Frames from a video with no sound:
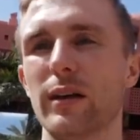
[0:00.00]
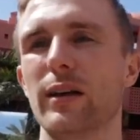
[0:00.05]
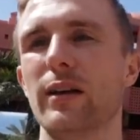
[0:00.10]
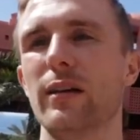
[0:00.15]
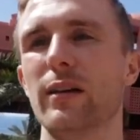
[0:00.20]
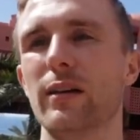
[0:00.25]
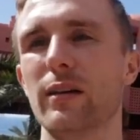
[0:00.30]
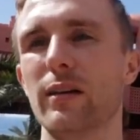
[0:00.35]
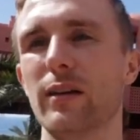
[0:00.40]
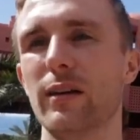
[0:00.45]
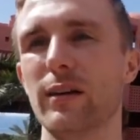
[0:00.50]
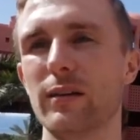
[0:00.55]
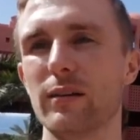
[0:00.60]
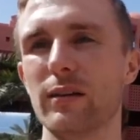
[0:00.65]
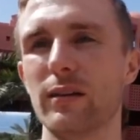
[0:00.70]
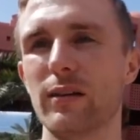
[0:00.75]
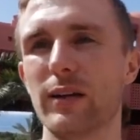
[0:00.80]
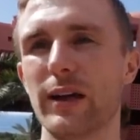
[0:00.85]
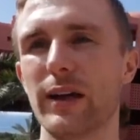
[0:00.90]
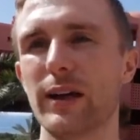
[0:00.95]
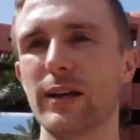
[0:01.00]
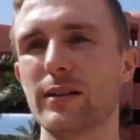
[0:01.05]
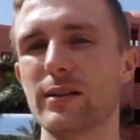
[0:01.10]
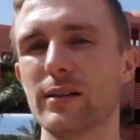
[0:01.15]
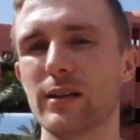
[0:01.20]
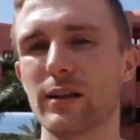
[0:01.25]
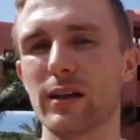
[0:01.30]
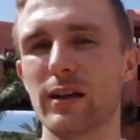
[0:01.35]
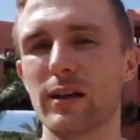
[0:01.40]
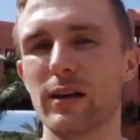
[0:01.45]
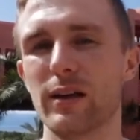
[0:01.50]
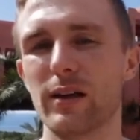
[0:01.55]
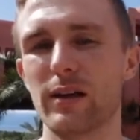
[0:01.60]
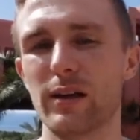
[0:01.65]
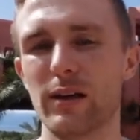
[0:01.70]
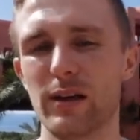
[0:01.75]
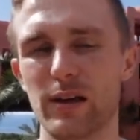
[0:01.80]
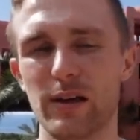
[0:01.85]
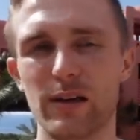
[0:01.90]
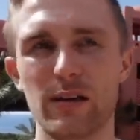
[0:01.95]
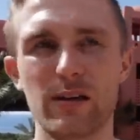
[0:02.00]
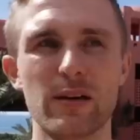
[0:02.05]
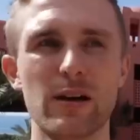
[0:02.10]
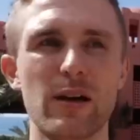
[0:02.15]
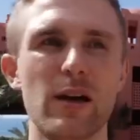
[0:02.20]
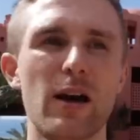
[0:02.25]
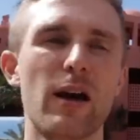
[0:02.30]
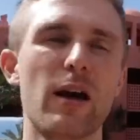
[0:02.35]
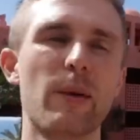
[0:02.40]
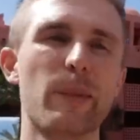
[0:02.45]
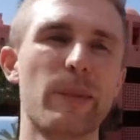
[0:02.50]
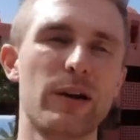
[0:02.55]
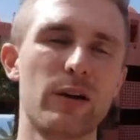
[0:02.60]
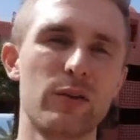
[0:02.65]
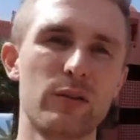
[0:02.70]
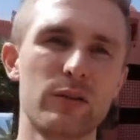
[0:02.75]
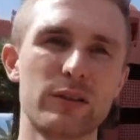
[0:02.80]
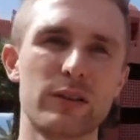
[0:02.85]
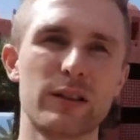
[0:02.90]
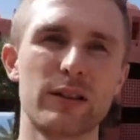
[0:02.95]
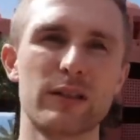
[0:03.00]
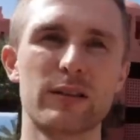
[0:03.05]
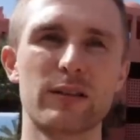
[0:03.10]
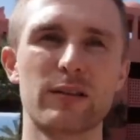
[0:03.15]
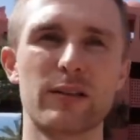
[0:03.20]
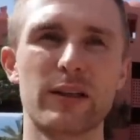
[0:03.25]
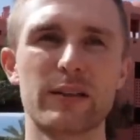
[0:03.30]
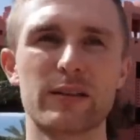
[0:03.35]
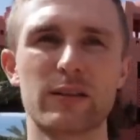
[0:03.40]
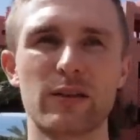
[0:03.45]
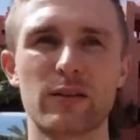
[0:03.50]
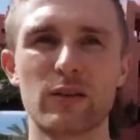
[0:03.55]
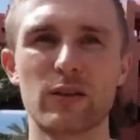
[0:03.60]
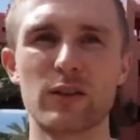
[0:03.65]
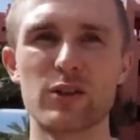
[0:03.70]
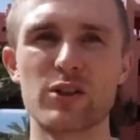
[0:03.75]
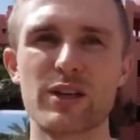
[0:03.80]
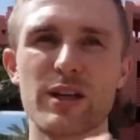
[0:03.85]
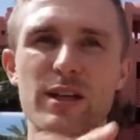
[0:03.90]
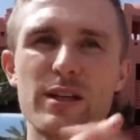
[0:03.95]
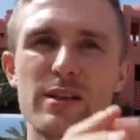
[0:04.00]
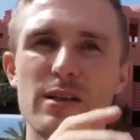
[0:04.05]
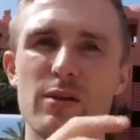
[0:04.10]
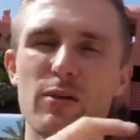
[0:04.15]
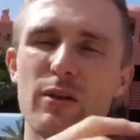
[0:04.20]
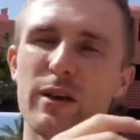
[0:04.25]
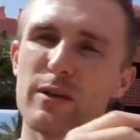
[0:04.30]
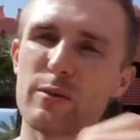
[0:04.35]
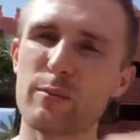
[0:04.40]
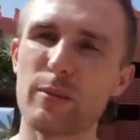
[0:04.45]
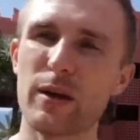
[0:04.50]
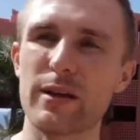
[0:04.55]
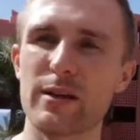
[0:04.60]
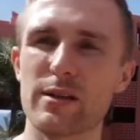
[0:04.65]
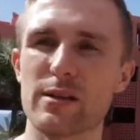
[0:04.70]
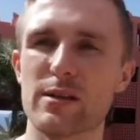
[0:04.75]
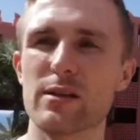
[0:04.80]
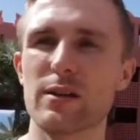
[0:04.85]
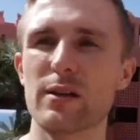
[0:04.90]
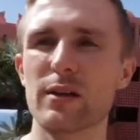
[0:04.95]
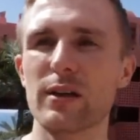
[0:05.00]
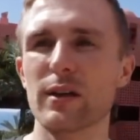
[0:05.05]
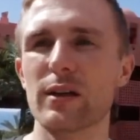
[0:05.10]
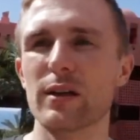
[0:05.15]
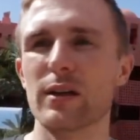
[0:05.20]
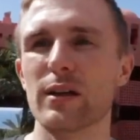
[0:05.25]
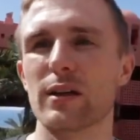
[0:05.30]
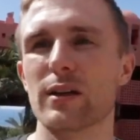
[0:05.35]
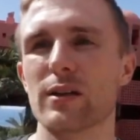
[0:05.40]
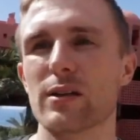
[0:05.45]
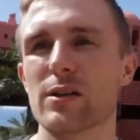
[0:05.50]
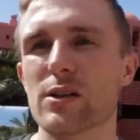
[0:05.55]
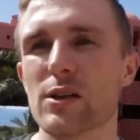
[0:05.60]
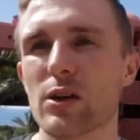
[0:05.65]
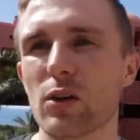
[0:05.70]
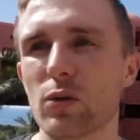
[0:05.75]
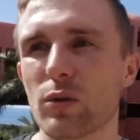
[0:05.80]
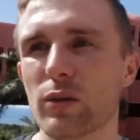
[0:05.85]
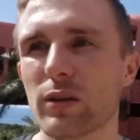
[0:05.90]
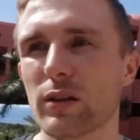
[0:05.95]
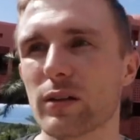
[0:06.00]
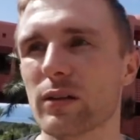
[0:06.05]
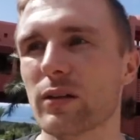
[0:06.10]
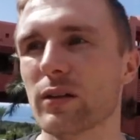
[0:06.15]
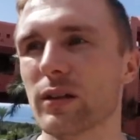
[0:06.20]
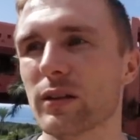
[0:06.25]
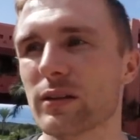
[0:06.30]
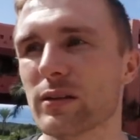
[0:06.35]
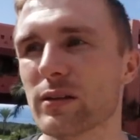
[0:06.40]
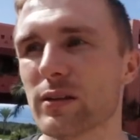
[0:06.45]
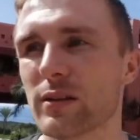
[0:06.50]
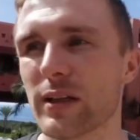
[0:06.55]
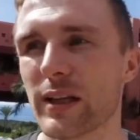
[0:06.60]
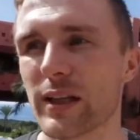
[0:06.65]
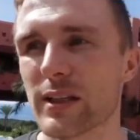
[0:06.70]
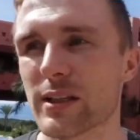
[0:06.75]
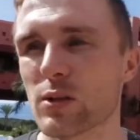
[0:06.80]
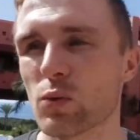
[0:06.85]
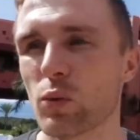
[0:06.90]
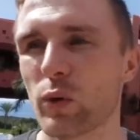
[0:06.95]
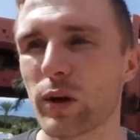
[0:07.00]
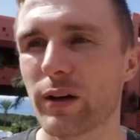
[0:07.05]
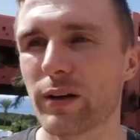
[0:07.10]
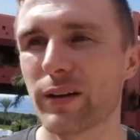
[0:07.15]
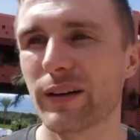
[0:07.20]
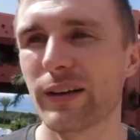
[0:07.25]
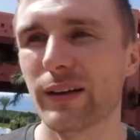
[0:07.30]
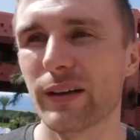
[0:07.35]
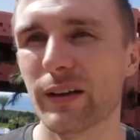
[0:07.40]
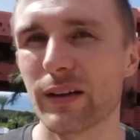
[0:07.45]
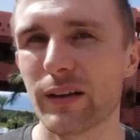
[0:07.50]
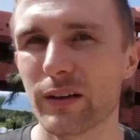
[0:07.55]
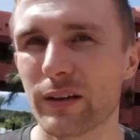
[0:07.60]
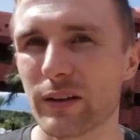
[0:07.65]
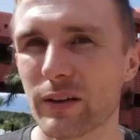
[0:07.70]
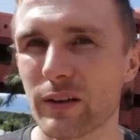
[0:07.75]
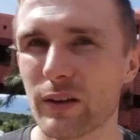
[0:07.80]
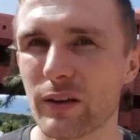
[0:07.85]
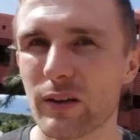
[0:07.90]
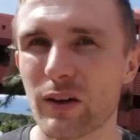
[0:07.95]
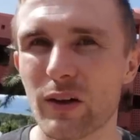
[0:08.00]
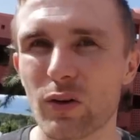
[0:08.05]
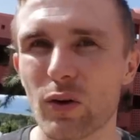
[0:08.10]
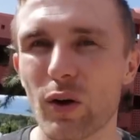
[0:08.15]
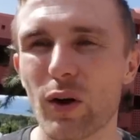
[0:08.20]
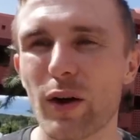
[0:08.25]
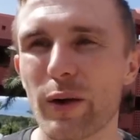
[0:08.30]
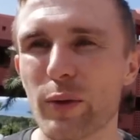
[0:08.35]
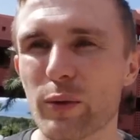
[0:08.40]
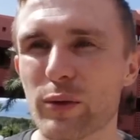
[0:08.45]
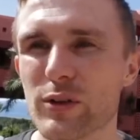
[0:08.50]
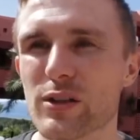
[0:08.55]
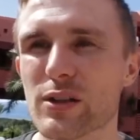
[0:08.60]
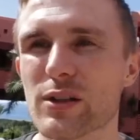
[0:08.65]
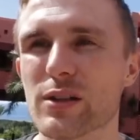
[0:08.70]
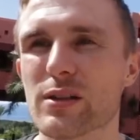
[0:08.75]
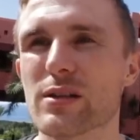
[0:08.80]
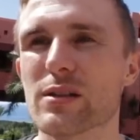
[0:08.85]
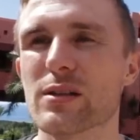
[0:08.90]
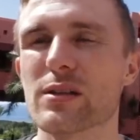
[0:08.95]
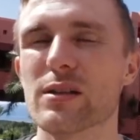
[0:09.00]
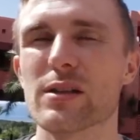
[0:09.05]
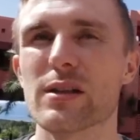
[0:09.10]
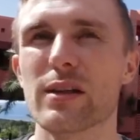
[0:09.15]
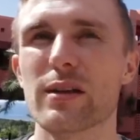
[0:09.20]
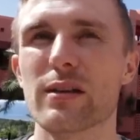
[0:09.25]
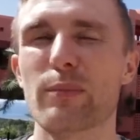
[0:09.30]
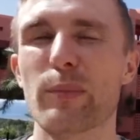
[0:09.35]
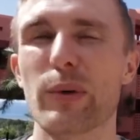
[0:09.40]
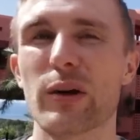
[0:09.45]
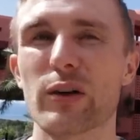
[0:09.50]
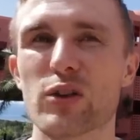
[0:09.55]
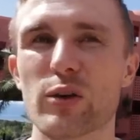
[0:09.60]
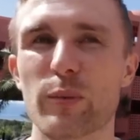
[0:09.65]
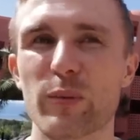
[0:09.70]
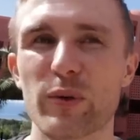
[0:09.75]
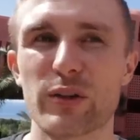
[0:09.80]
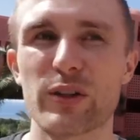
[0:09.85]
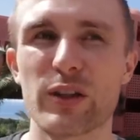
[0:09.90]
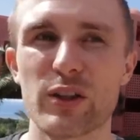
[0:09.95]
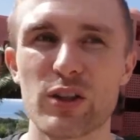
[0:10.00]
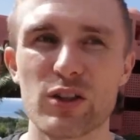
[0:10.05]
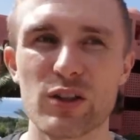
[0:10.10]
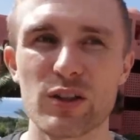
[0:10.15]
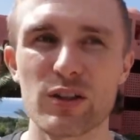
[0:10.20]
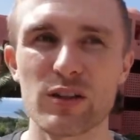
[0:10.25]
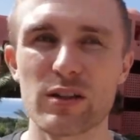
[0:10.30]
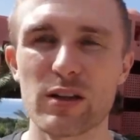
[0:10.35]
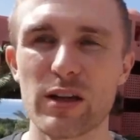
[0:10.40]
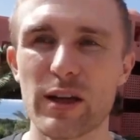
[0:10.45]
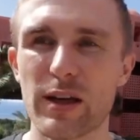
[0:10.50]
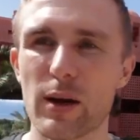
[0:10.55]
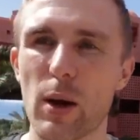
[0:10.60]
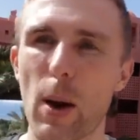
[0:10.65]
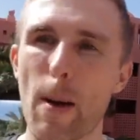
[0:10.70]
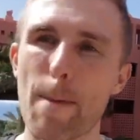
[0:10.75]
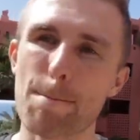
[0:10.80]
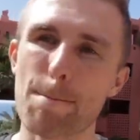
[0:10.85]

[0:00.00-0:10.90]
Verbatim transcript: in, in the right uh, amount and the right technology at the right place and so the that's where the rolling resistance and puncture protection is like.